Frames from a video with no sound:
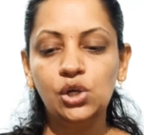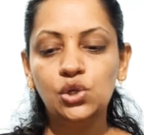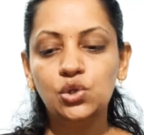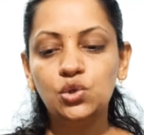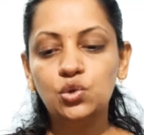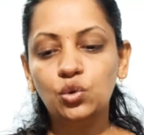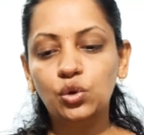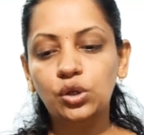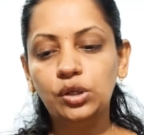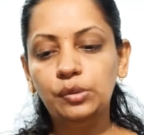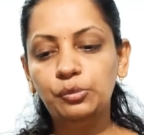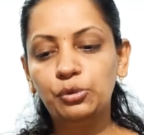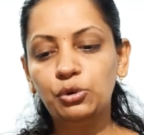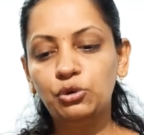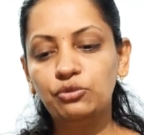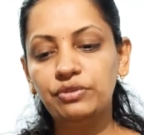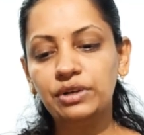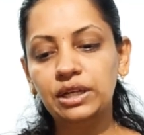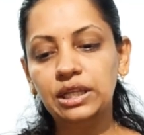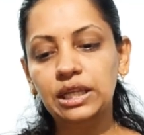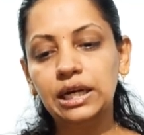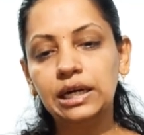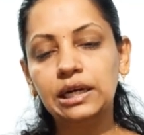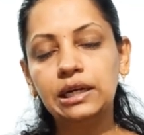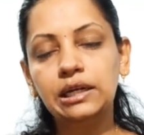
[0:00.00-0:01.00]
So in
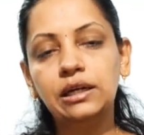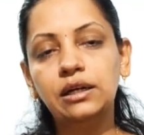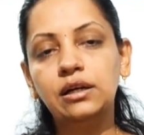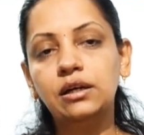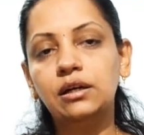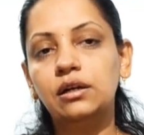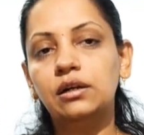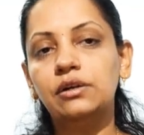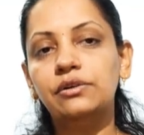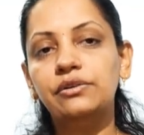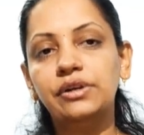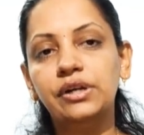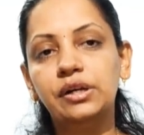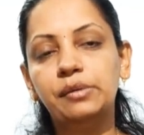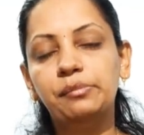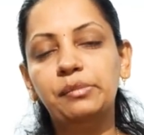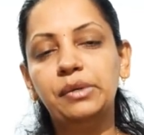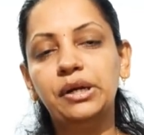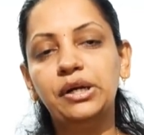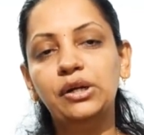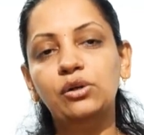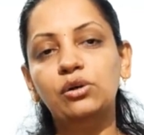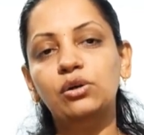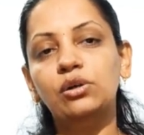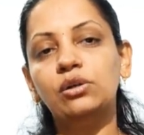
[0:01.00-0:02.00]
prophylactic
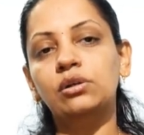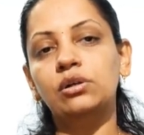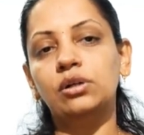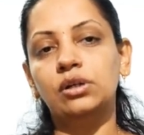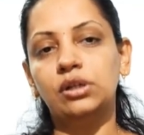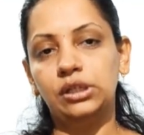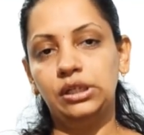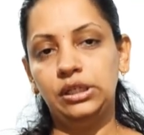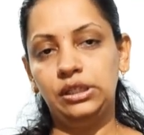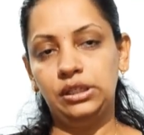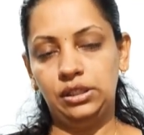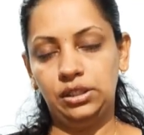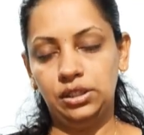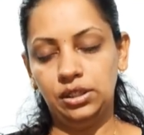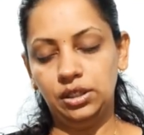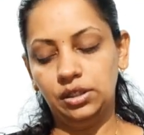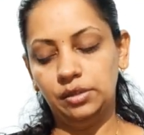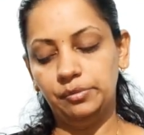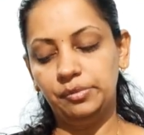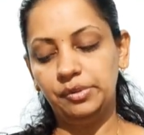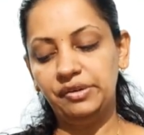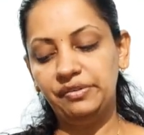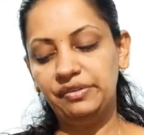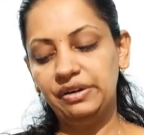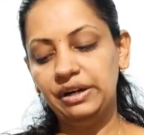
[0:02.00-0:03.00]
treatment or in
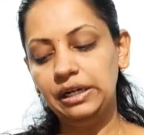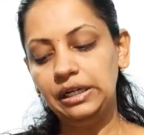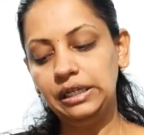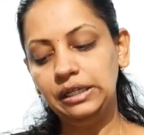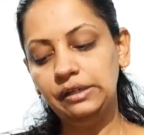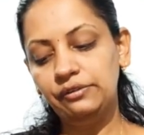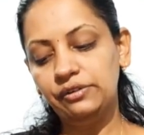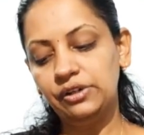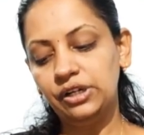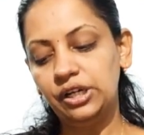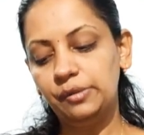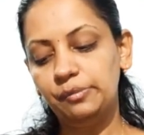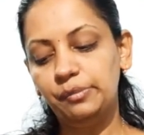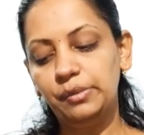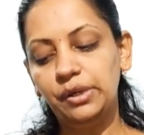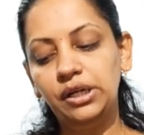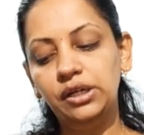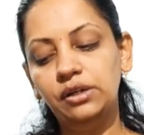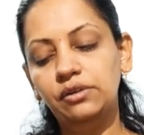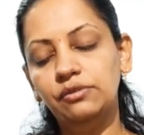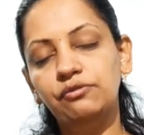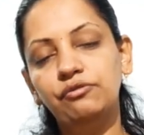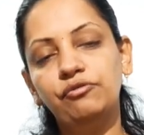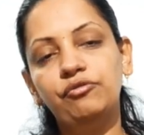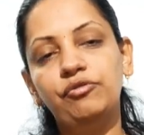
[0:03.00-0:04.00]
preventive
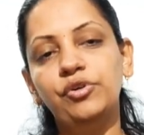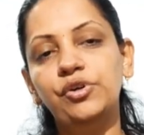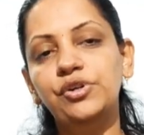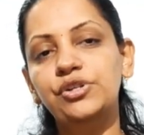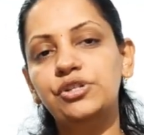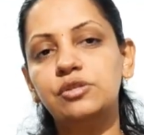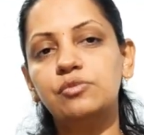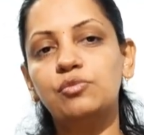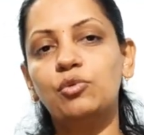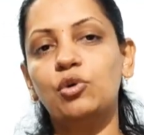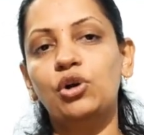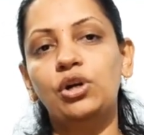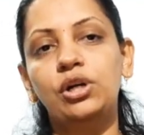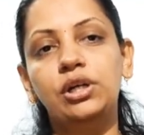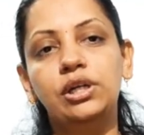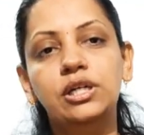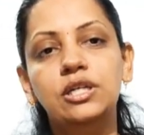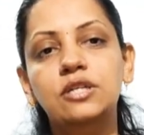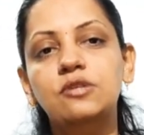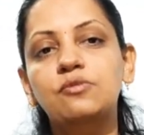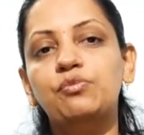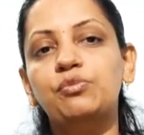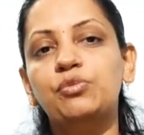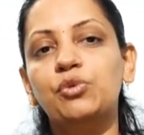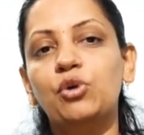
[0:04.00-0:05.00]
treatment, first point is
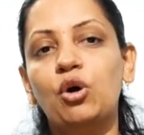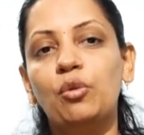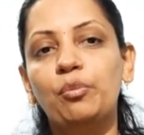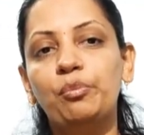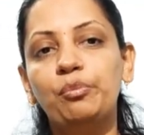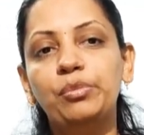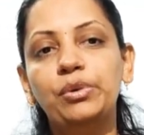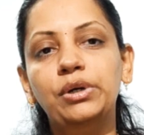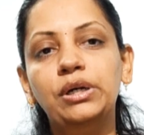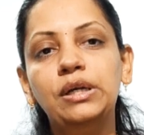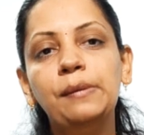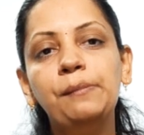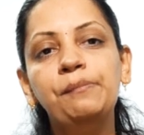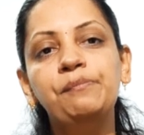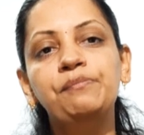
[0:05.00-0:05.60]
proper